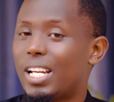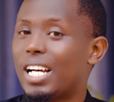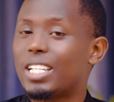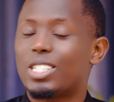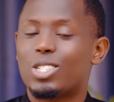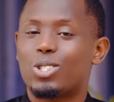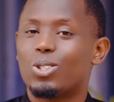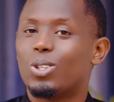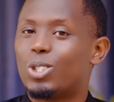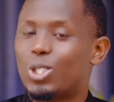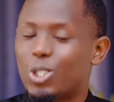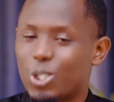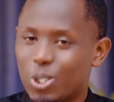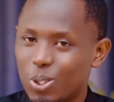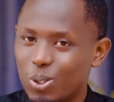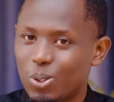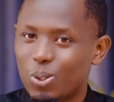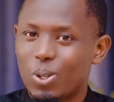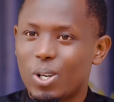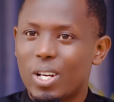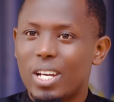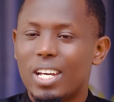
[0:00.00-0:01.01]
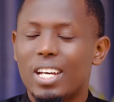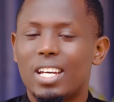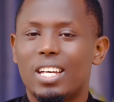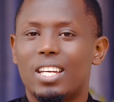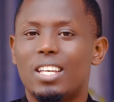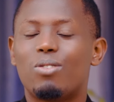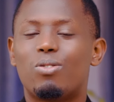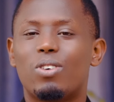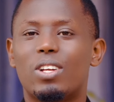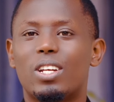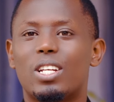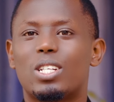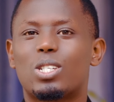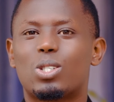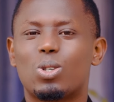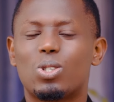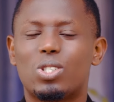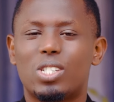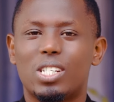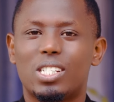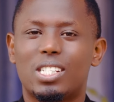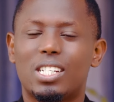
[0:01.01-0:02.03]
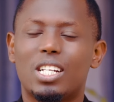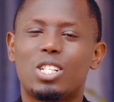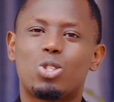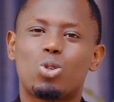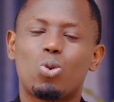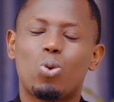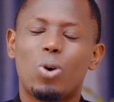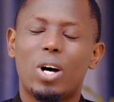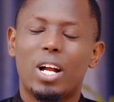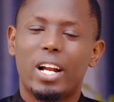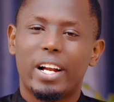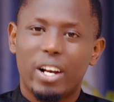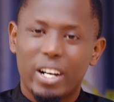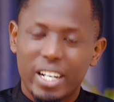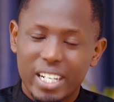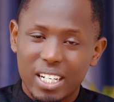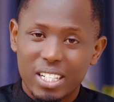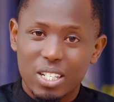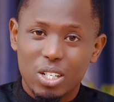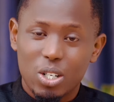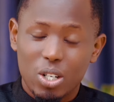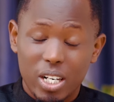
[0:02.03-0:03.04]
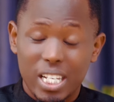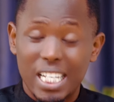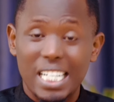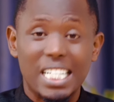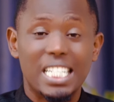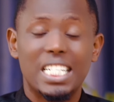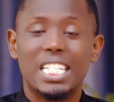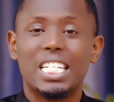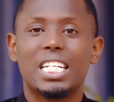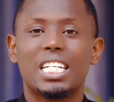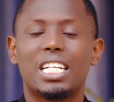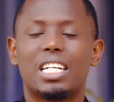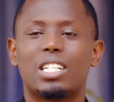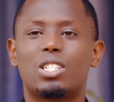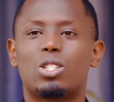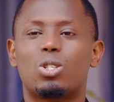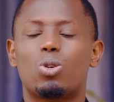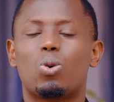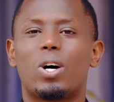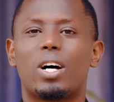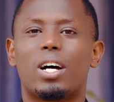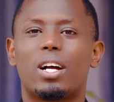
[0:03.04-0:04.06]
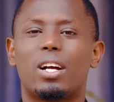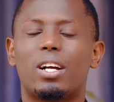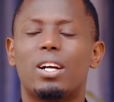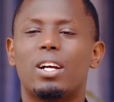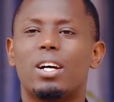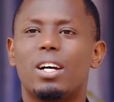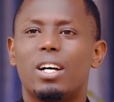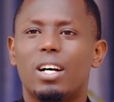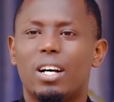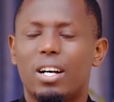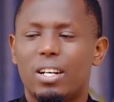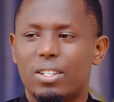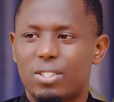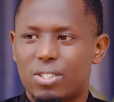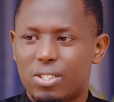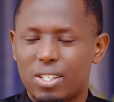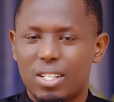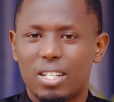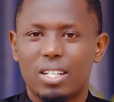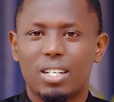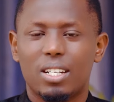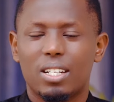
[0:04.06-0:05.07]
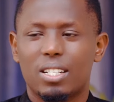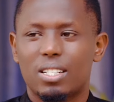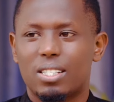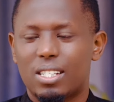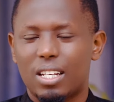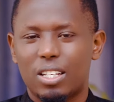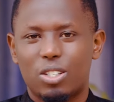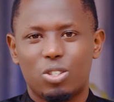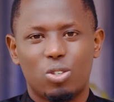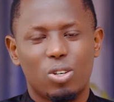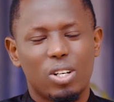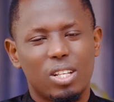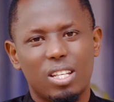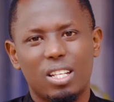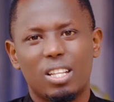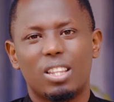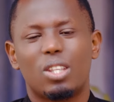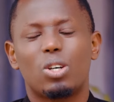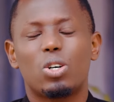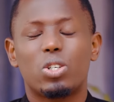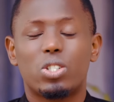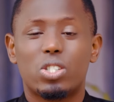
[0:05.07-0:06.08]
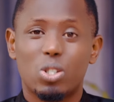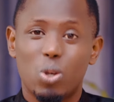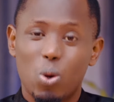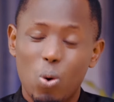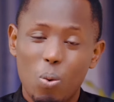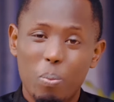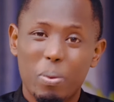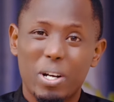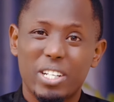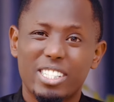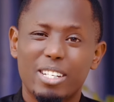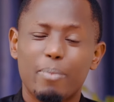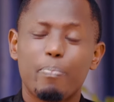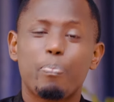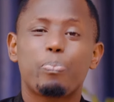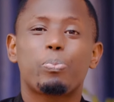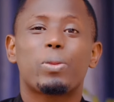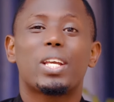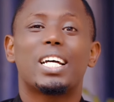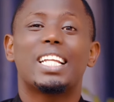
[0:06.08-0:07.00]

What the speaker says: that's not true. Even the sources that you are reading, that you are seeing saturating those rumors,